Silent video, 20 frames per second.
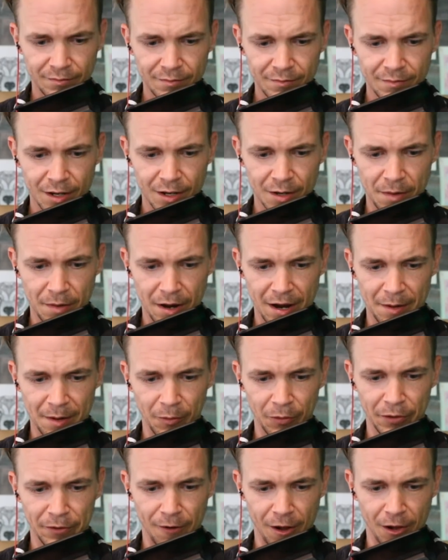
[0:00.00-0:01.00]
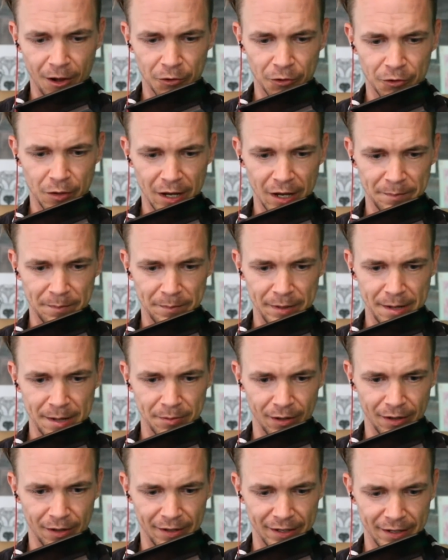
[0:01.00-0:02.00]
I only follow 10 people.
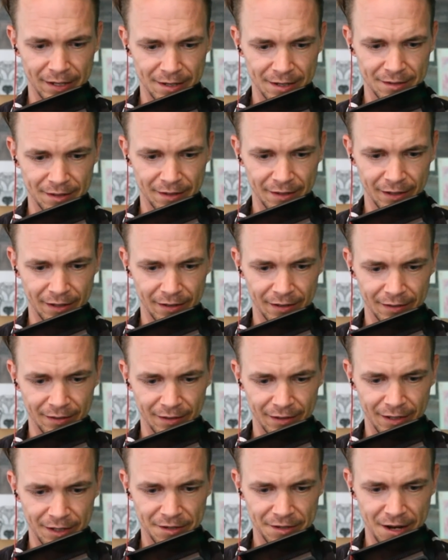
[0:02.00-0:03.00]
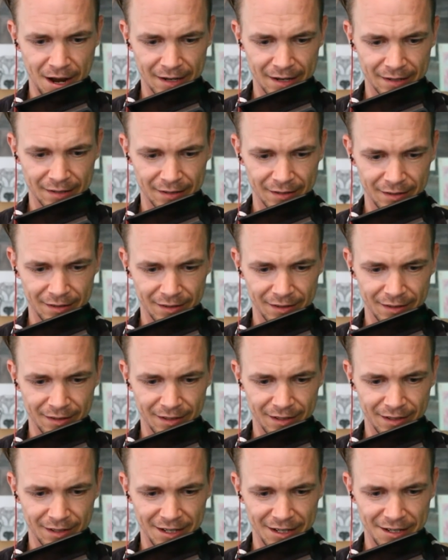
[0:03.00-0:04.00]
I think he's in there. He's not.
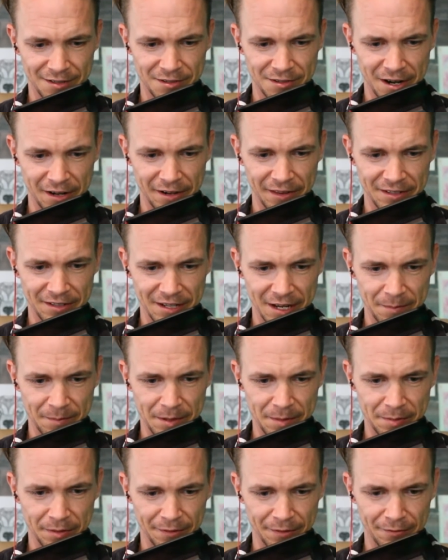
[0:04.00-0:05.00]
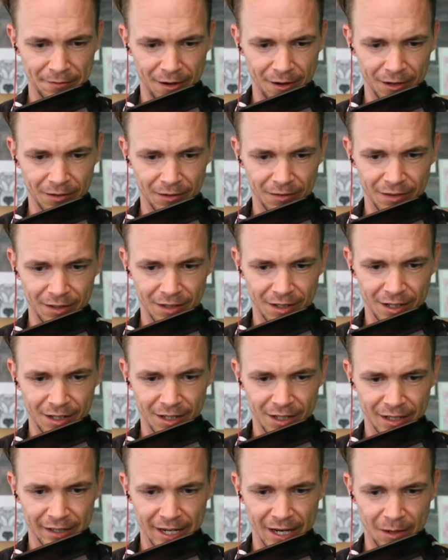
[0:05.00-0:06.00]
He's not in the 10 people I follow.
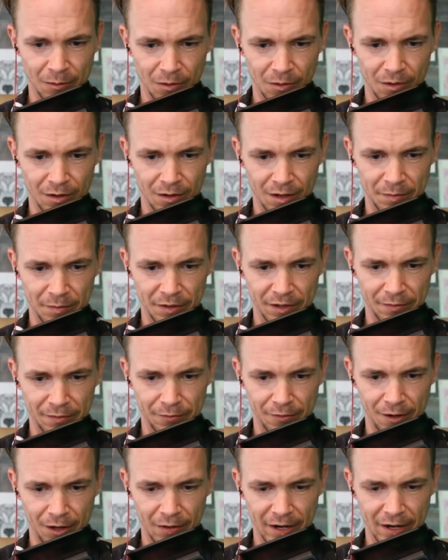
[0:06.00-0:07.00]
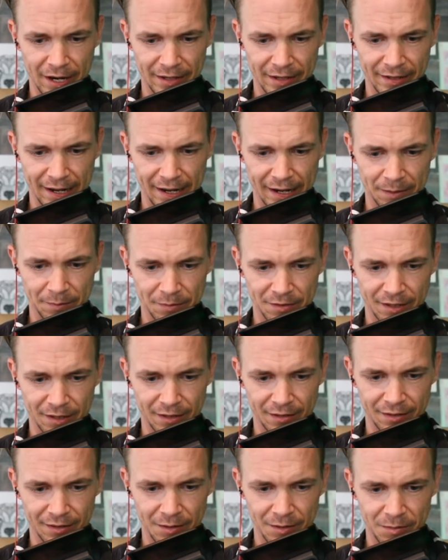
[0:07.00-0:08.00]
Okay, well, I'm going to unfollow Hayden Adams then.
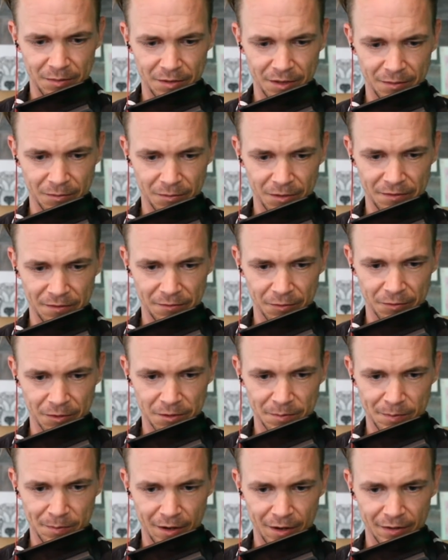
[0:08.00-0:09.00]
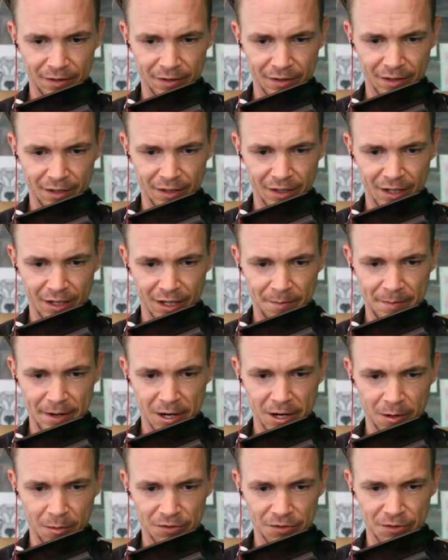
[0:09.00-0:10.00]
He didn't even respond. Miko
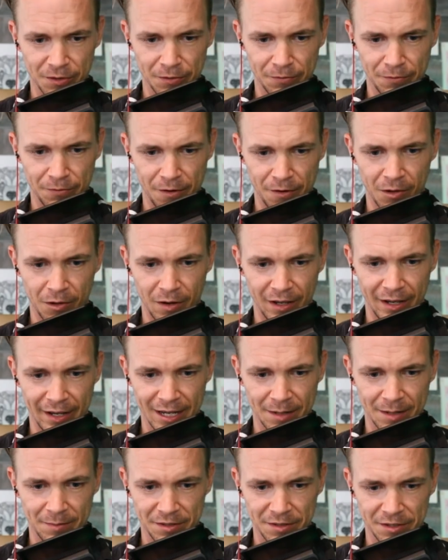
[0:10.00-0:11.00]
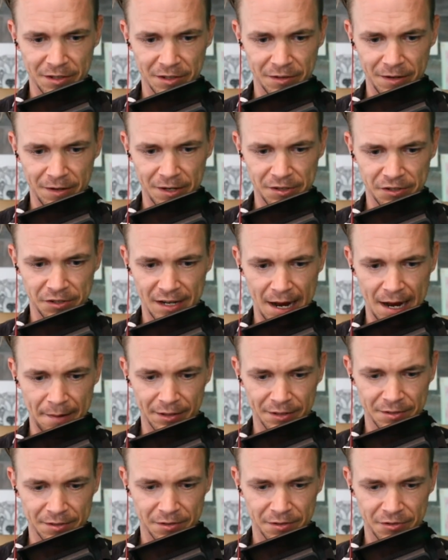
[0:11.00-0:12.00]
will still follow. I like him. He's a good venture
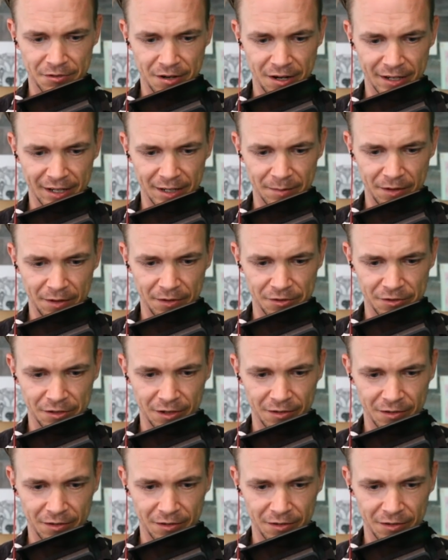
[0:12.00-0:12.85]
capitalist. We can try to get him on the show.